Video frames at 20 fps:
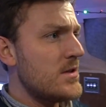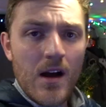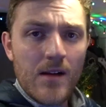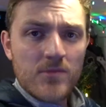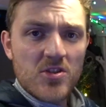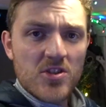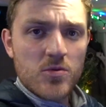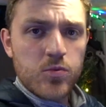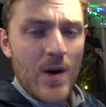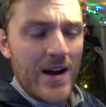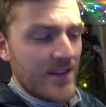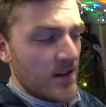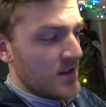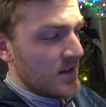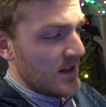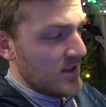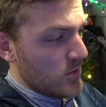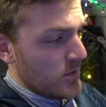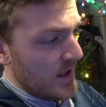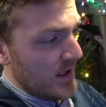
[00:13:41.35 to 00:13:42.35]
I've just whacked the
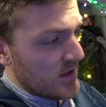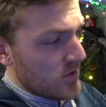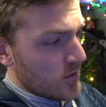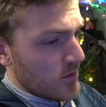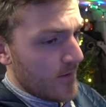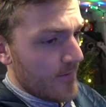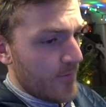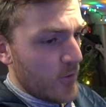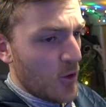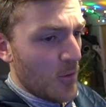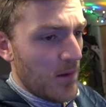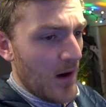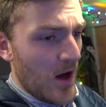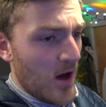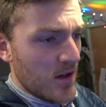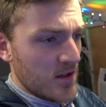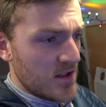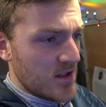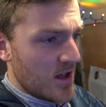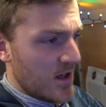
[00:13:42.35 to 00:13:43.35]
diesel heater on full
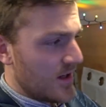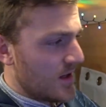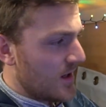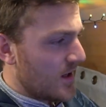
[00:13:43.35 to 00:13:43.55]
blast